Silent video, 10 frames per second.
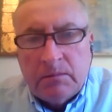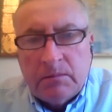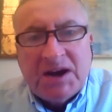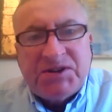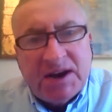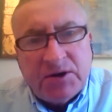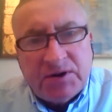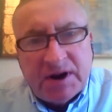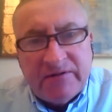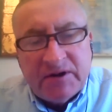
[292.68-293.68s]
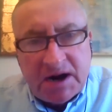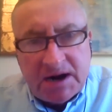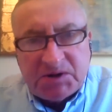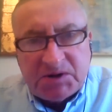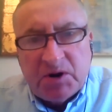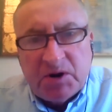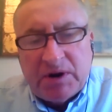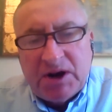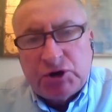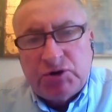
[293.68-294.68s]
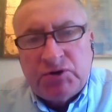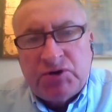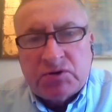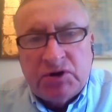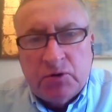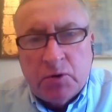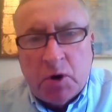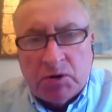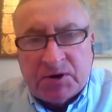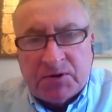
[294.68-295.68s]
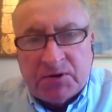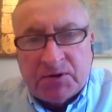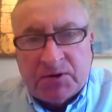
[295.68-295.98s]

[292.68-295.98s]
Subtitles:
Yes, thank you, David, and it's been a pleasure to talk to you also.